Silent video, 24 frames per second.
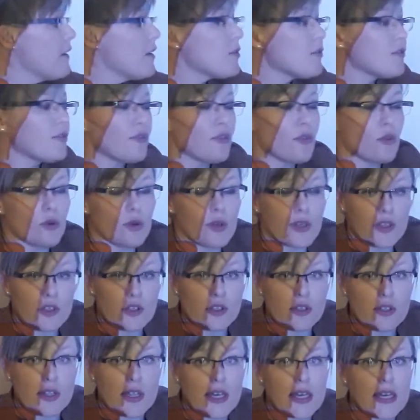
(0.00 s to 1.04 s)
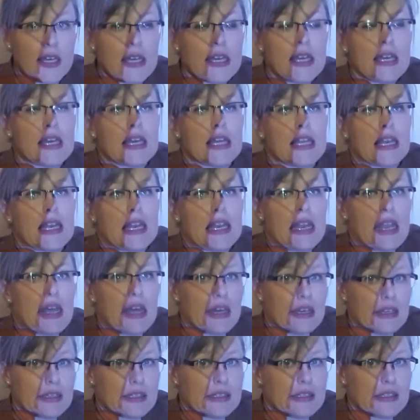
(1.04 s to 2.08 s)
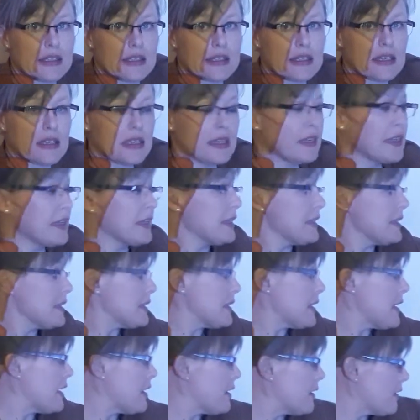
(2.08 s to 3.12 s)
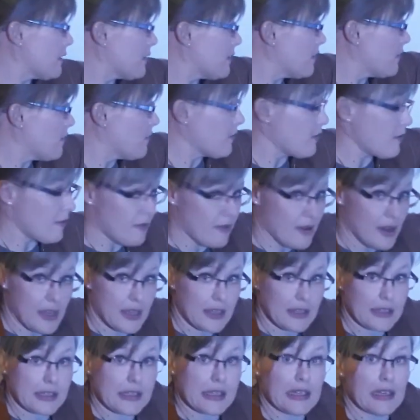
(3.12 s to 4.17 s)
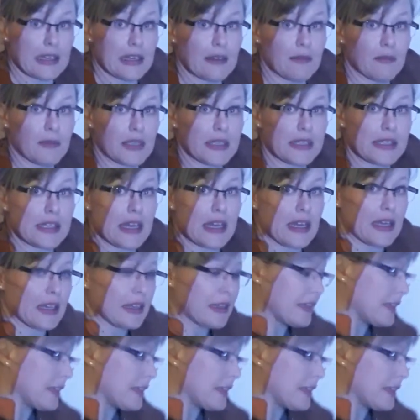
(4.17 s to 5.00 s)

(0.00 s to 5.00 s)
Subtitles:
forward to the next 10. Right, let me take